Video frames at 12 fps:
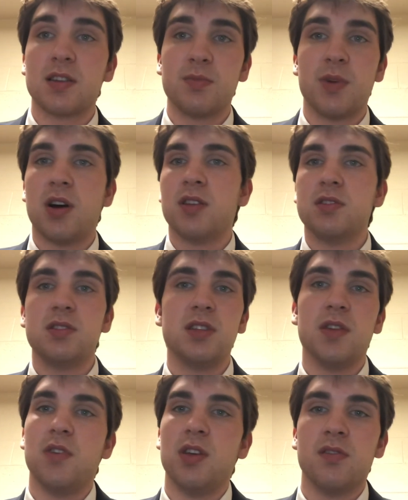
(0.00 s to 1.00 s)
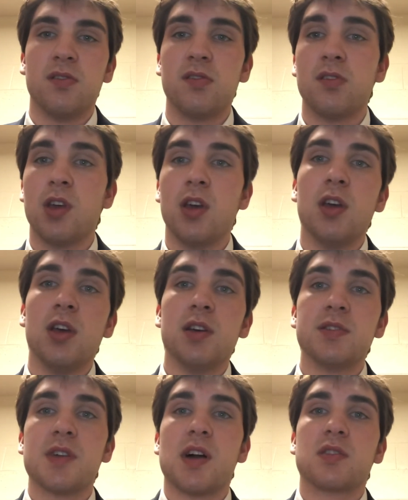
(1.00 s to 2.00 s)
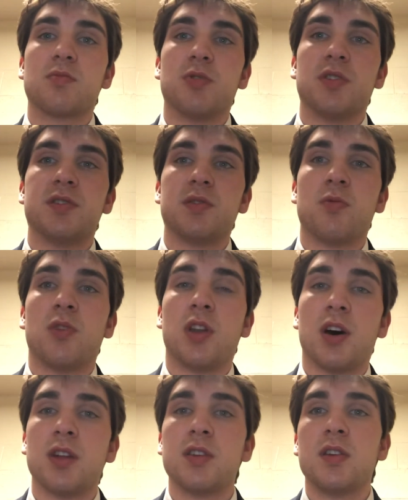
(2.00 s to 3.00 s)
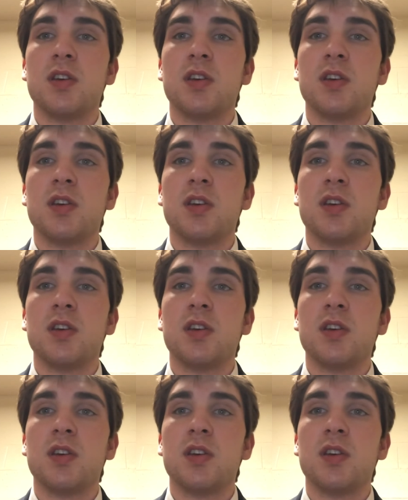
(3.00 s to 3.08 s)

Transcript: bonds, dividends, stock splits, and whatnot.